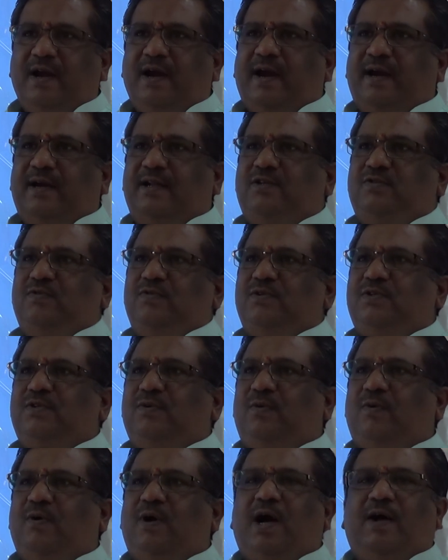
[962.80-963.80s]
and the shoots
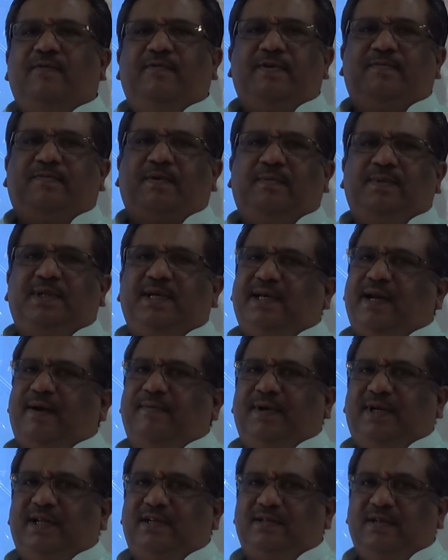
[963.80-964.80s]
grow away from the
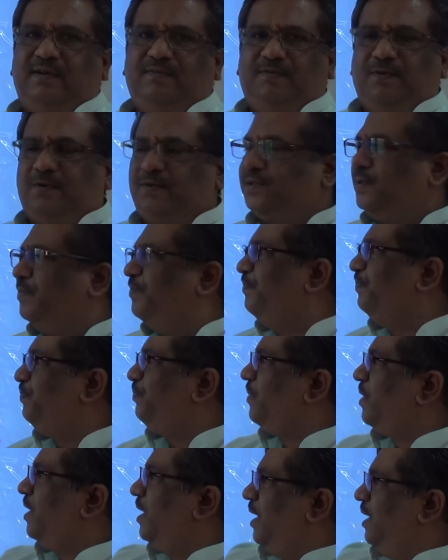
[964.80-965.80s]
gravitational force.
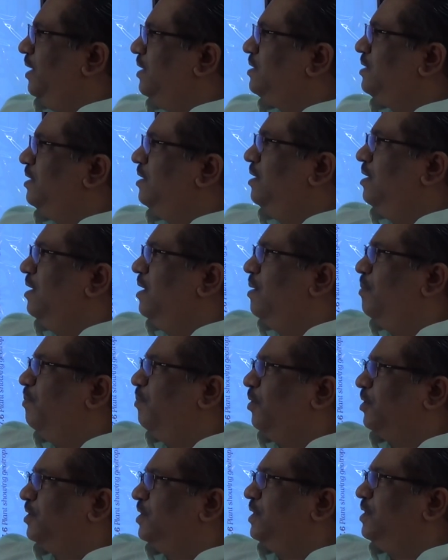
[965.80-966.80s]
Hence,
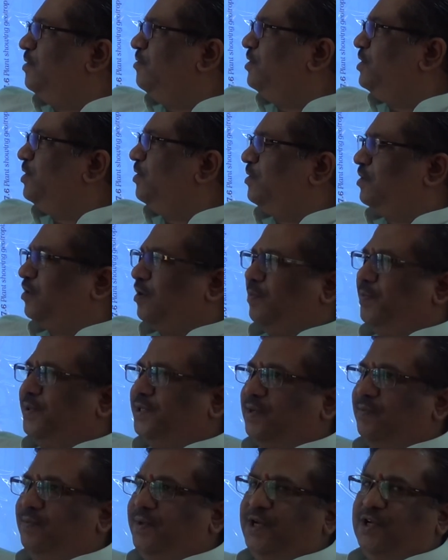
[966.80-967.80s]
positive
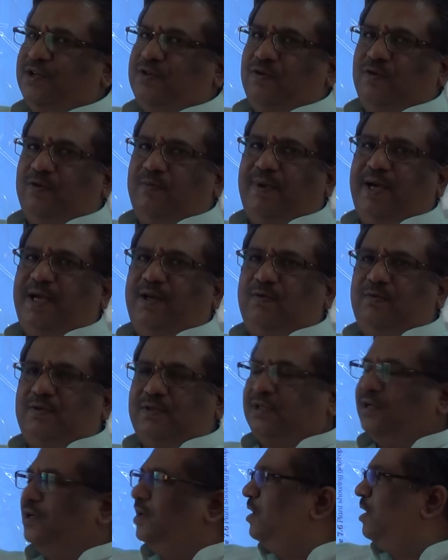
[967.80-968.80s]
geotropism is shown by
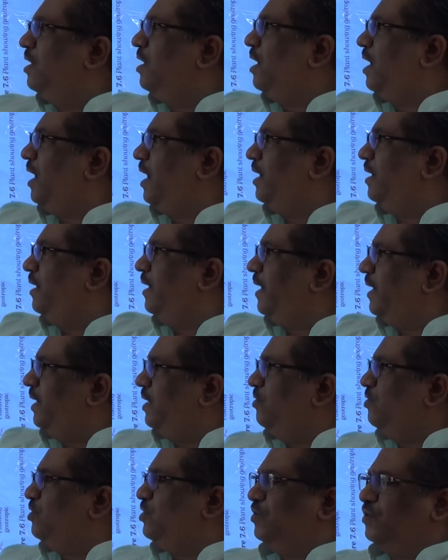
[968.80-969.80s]
roots and
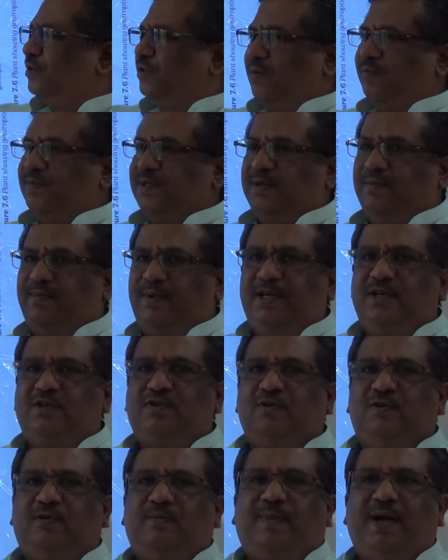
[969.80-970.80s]
negative geotropism is
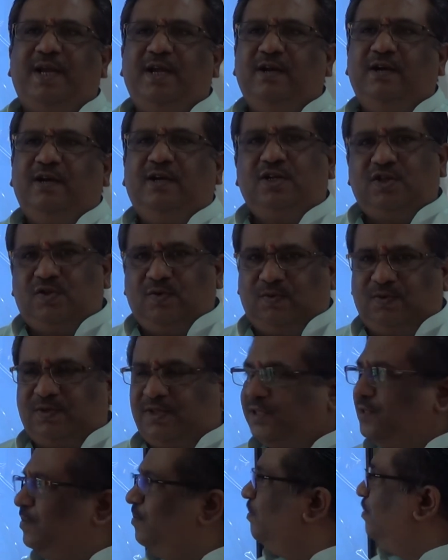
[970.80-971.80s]
shown by
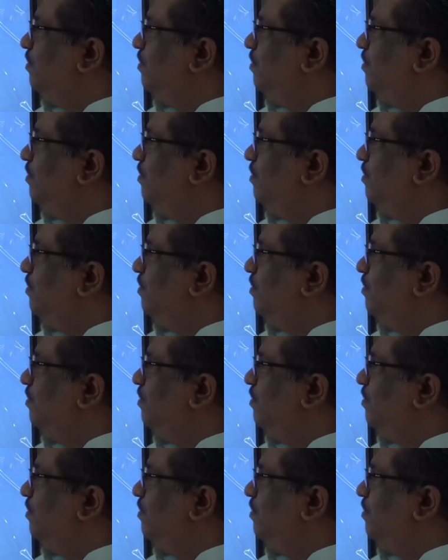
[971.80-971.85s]
shoots.